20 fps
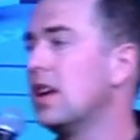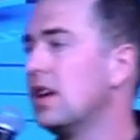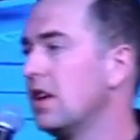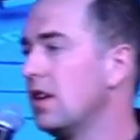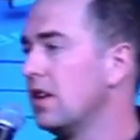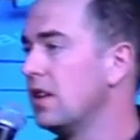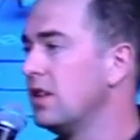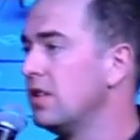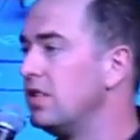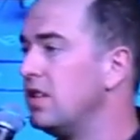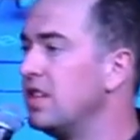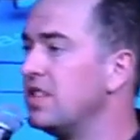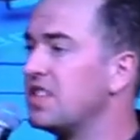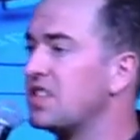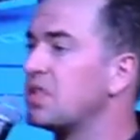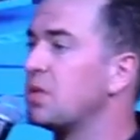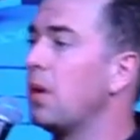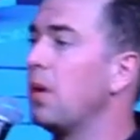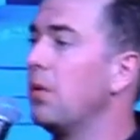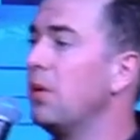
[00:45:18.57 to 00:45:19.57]
Jesus,
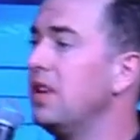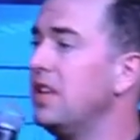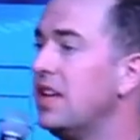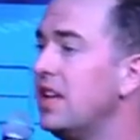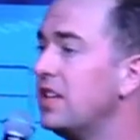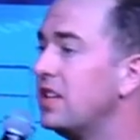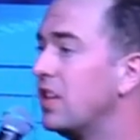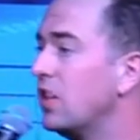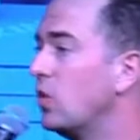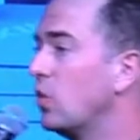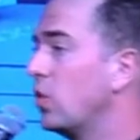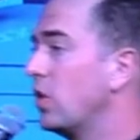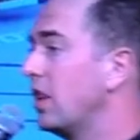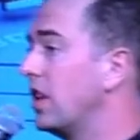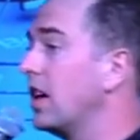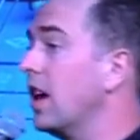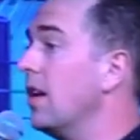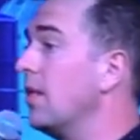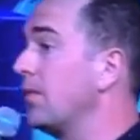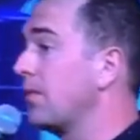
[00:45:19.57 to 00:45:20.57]
what we need can only
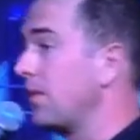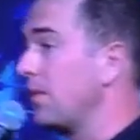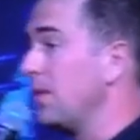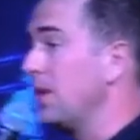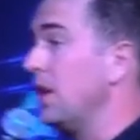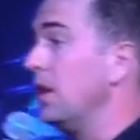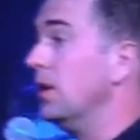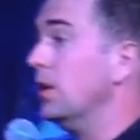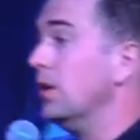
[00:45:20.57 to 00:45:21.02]
come from you.